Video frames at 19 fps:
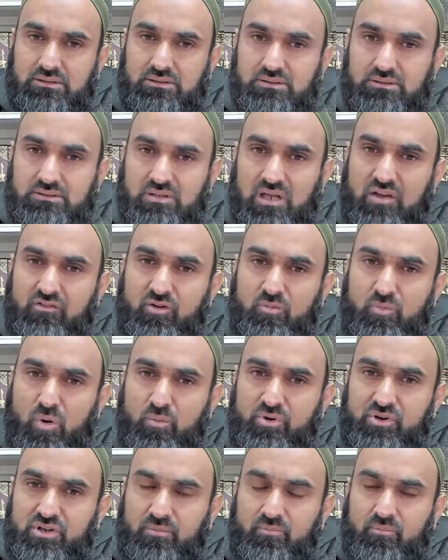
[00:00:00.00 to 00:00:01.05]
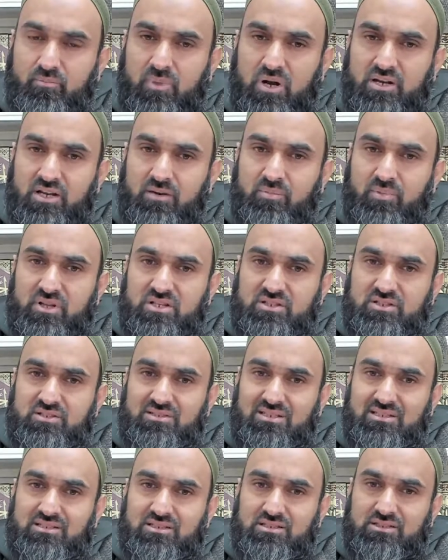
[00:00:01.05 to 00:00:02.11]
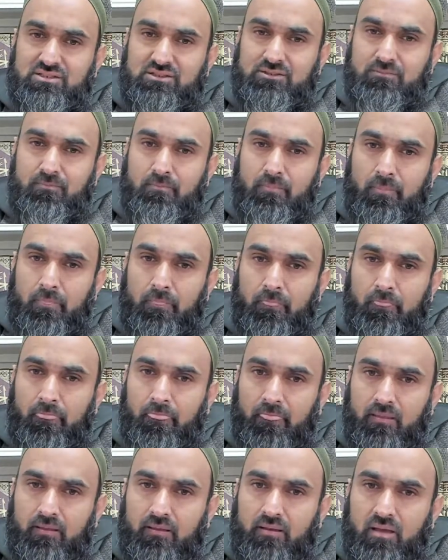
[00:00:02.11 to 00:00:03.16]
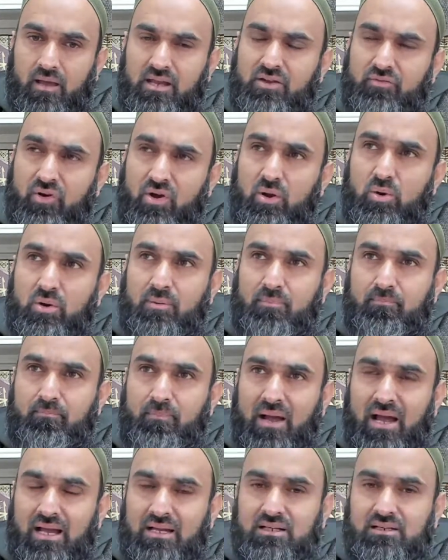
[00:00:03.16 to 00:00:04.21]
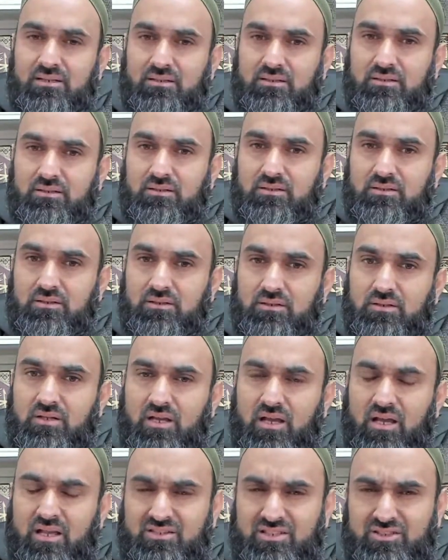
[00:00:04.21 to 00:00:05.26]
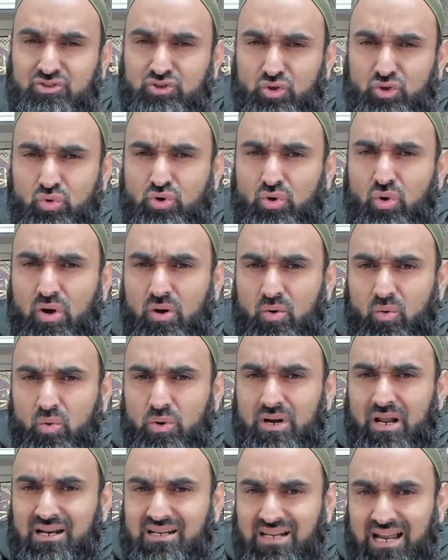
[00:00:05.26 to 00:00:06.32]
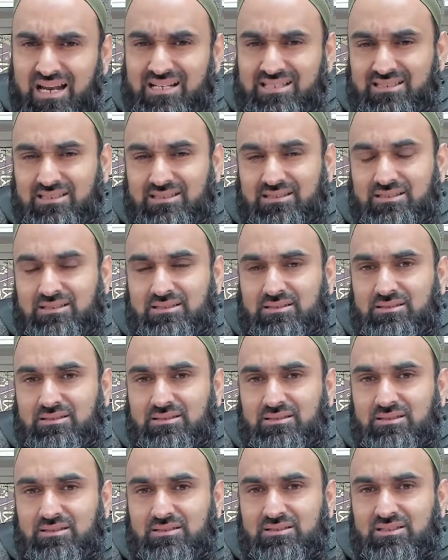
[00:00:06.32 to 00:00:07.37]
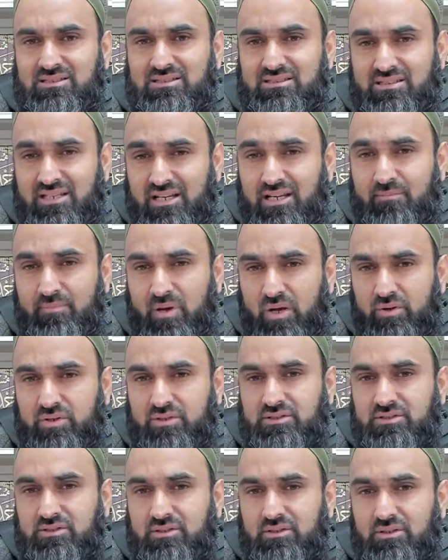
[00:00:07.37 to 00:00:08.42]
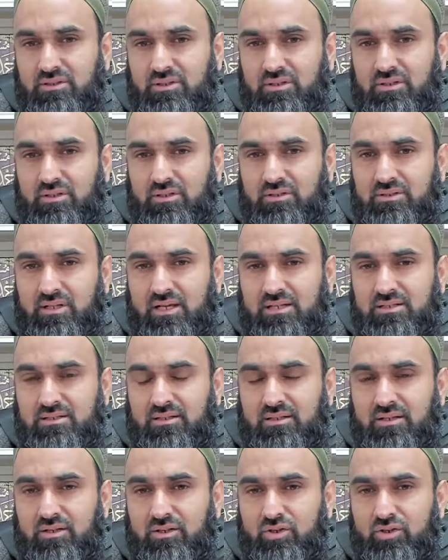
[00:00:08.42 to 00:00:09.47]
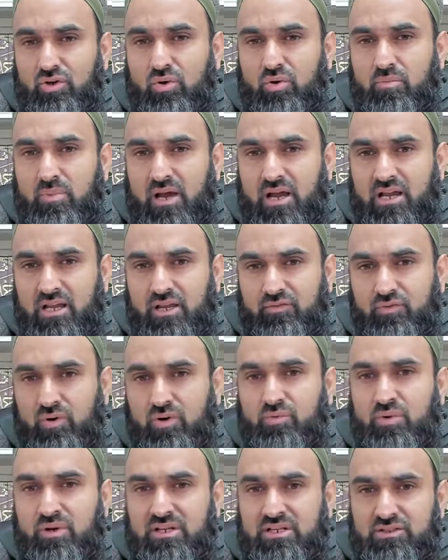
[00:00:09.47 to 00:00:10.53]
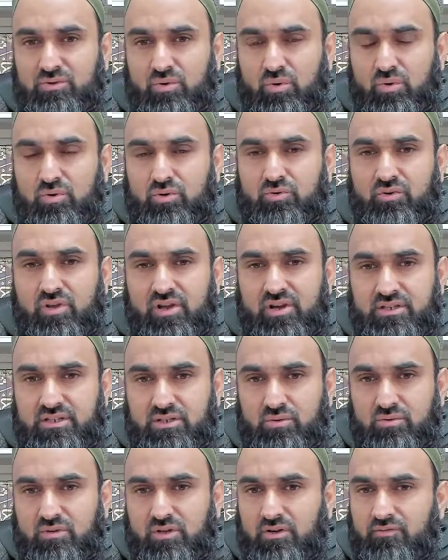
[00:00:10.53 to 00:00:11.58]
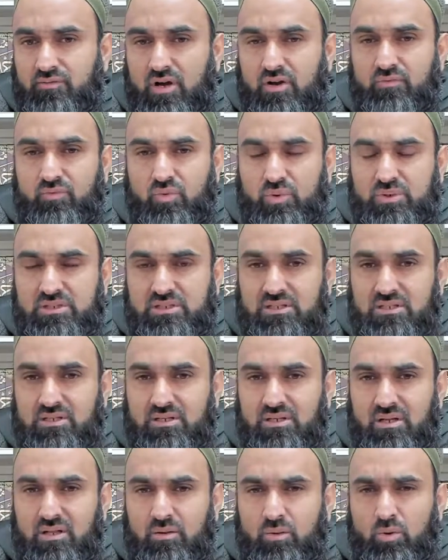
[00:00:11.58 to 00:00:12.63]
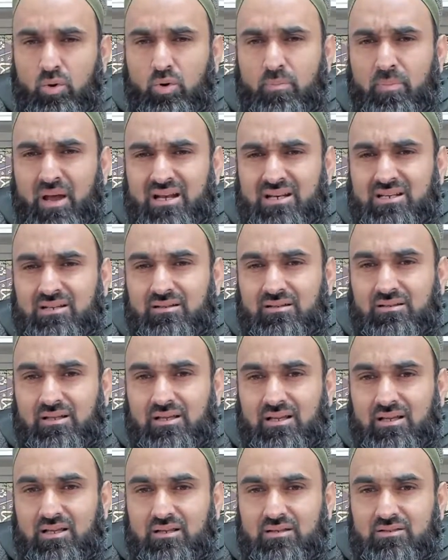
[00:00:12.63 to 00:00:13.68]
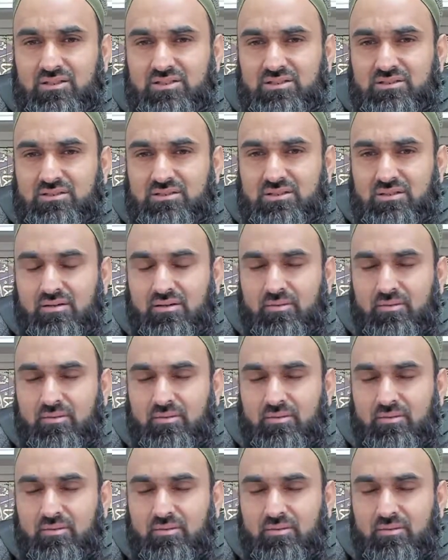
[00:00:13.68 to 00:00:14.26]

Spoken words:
So every moment, my dear brothers and sisters, and if I look back, just do your own analysis. Just think about it. That you look back, if you're 20 years old or 30 or 35, 40, look back and just